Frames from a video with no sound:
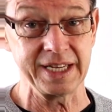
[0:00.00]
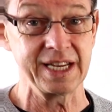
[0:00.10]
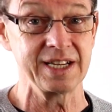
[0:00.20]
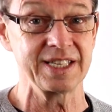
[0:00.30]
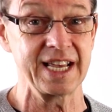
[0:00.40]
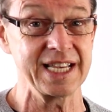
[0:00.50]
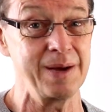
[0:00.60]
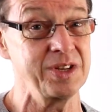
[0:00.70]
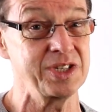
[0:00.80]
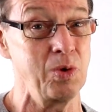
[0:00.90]
because the
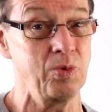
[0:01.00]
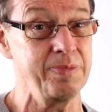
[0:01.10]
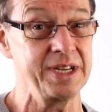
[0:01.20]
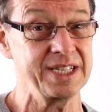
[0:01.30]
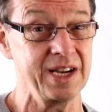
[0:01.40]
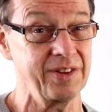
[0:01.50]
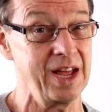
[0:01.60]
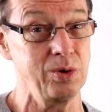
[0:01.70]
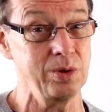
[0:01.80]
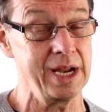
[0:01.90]
examiners don't want to be stuck
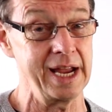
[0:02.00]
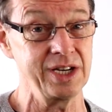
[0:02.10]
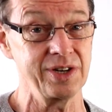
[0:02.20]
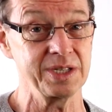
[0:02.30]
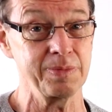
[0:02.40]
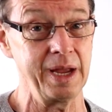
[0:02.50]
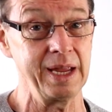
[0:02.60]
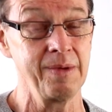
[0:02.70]
there all day, trust me.